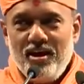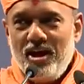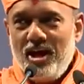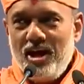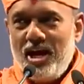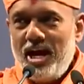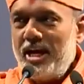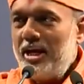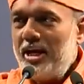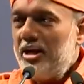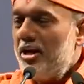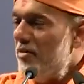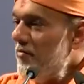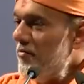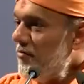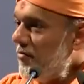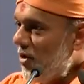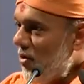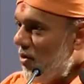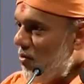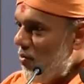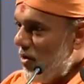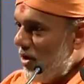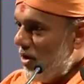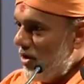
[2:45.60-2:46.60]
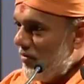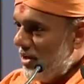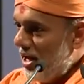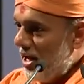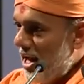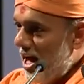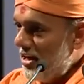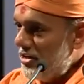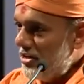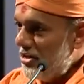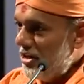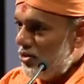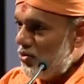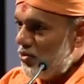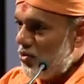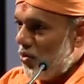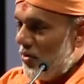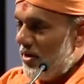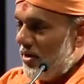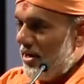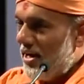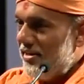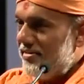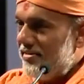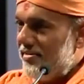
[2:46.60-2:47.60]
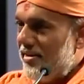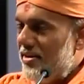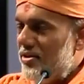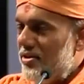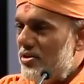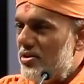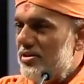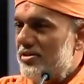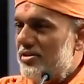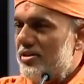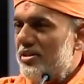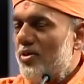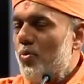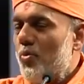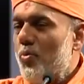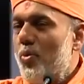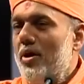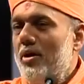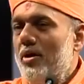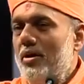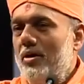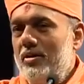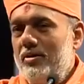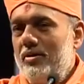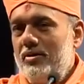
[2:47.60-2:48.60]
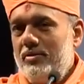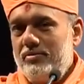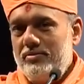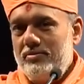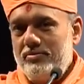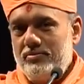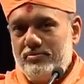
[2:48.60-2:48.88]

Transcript: I come from one of the largest organizations in the world,